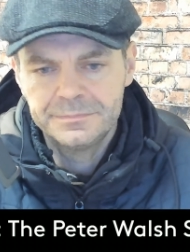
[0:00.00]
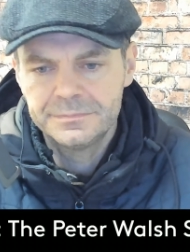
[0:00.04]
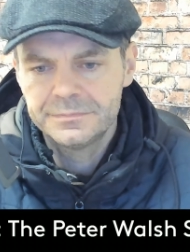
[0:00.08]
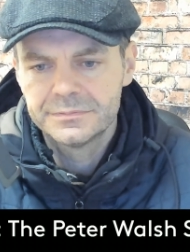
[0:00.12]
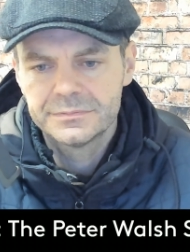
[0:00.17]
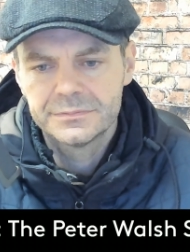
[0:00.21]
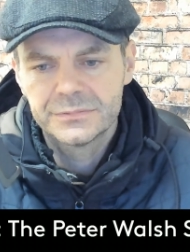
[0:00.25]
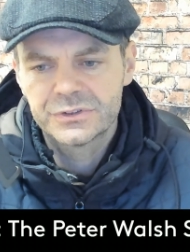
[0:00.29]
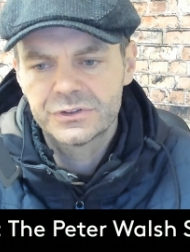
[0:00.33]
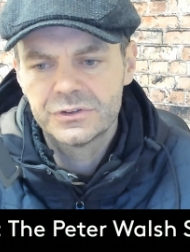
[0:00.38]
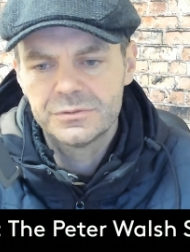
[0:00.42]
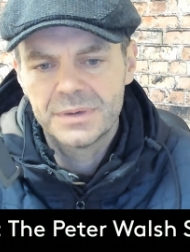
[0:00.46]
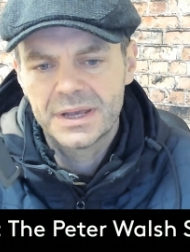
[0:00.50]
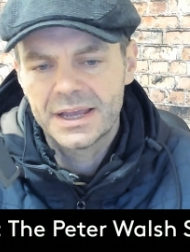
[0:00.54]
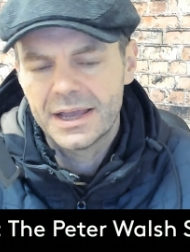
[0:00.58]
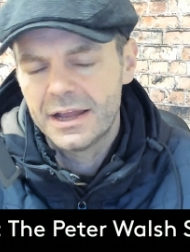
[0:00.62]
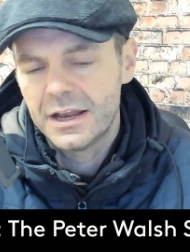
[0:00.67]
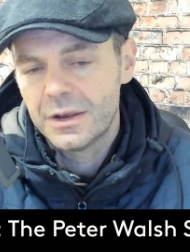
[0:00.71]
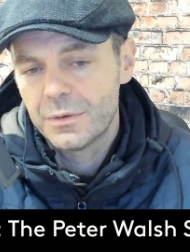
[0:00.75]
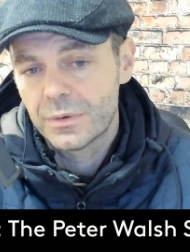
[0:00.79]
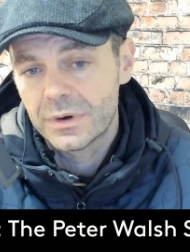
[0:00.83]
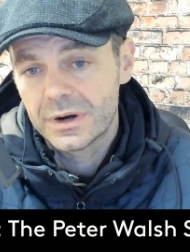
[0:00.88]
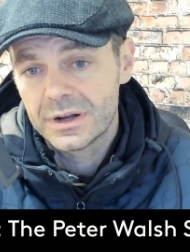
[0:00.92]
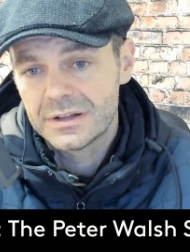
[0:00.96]
excuse me,
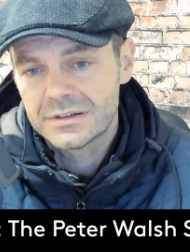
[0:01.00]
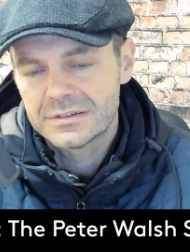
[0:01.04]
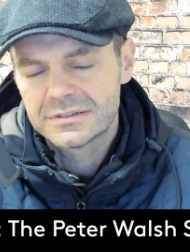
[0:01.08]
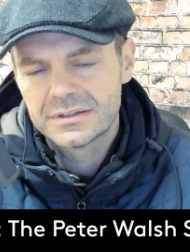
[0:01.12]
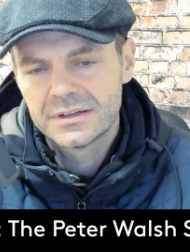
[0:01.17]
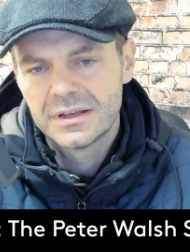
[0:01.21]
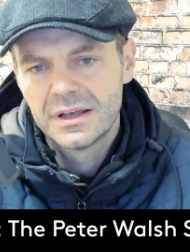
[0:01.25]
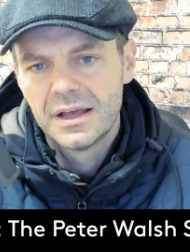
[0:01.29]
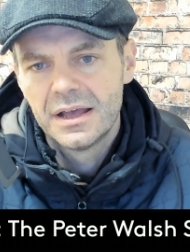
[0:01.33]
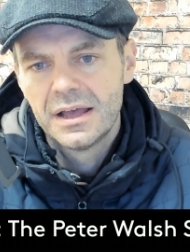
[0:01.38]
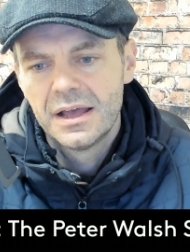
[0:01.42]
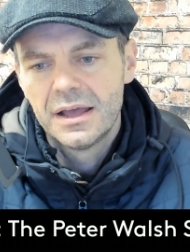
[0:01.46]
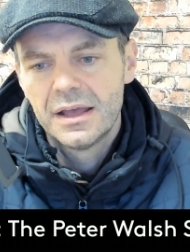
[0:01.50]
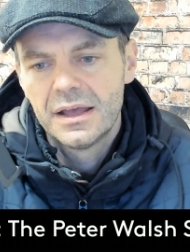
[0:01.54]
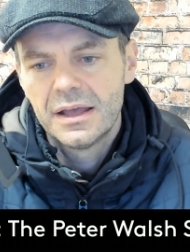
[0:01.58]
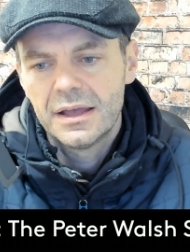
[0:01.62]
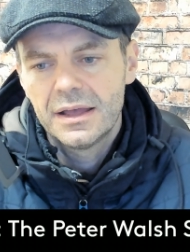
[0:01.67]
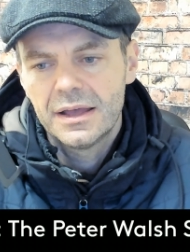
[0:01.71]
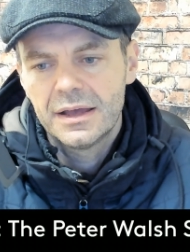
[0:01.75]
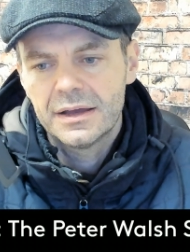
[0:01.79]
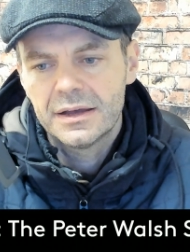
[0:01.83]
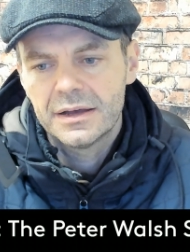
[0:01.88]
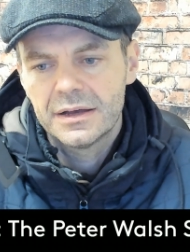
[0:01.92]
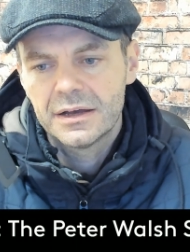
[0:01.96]
anywhere else,
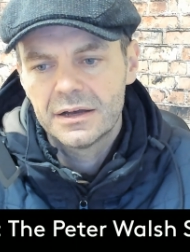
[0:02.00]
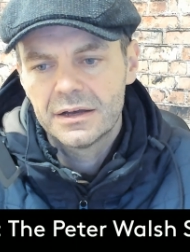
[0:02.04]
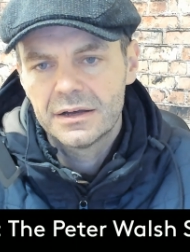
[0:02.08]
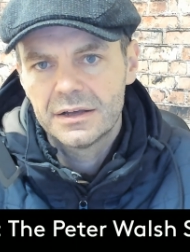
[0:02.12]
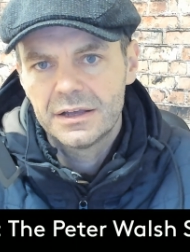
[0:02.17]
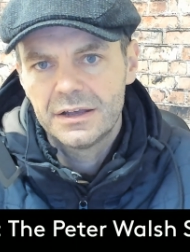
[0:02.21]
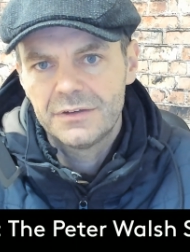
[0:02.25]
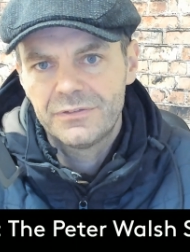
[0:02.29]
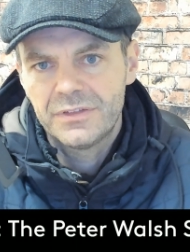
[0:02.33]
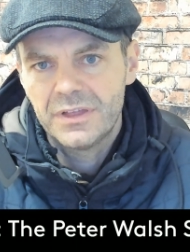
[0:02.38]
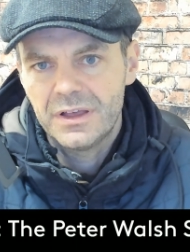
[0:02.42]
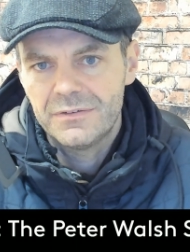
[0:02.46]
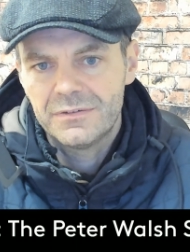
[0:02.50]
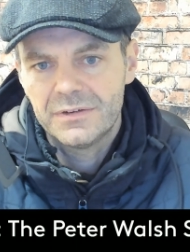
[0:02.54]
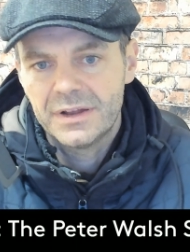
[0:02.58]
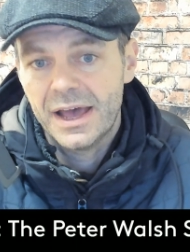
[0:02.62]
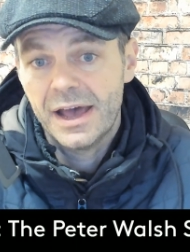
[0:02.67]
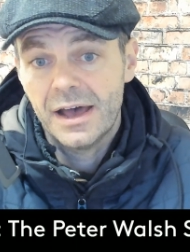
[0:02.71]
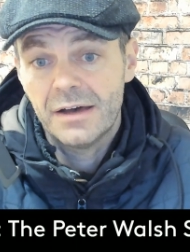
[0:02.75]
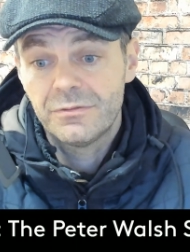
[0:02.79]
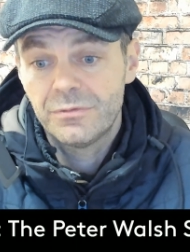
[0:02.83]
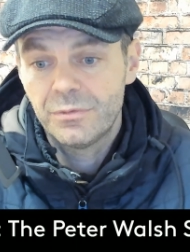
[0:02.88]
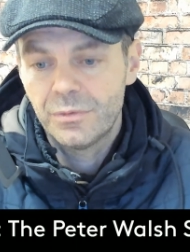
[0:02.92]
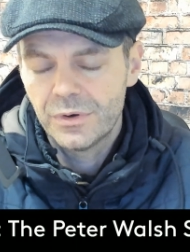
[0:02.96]
uh, if they even
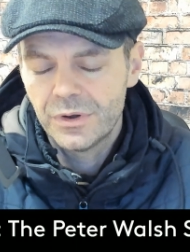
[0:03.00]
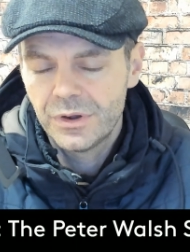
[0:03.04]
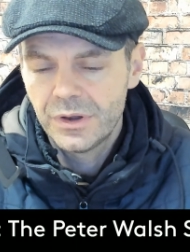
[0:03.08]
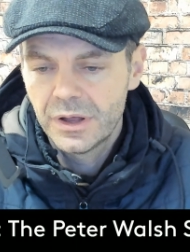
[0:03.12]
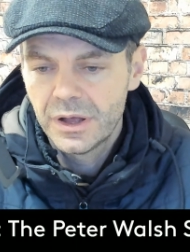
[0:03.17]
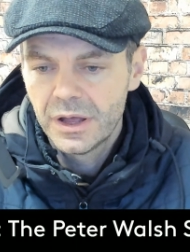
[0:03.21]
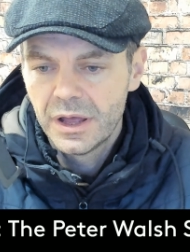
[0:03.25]
have one.